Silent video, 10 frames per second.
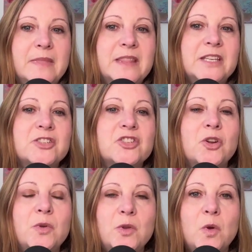to
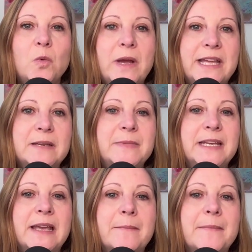show you a way to be
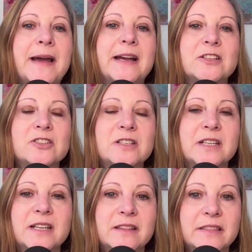
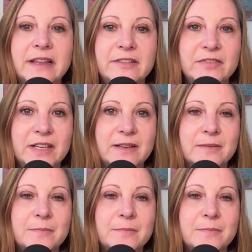compassionate and loving.